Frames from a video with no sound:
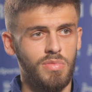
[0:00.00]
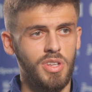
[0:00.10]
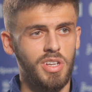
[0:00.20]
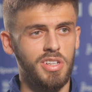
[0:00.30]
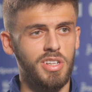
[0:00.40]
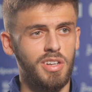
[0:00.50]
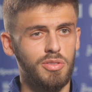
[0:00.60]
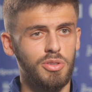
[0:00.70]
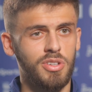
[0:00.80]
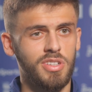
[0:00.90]
Yeah, no, of
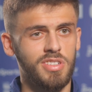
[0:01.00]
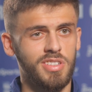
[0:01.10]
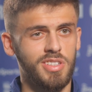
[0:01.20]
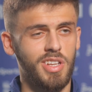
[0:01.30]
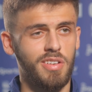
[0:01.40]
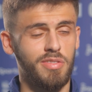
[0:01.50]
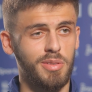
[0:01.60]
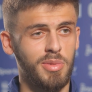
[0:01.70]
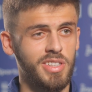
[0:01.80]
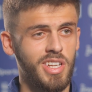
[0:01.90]
course. I
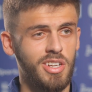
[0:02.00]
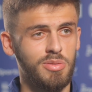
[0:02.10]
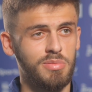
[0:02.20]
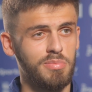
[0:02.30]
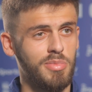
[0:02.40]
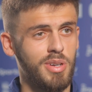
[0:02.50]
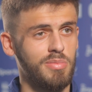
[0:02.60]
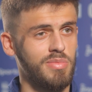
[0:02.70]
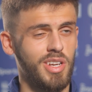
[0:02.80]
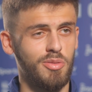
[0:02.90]
think my dad and
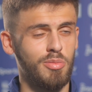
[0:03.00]
mum like,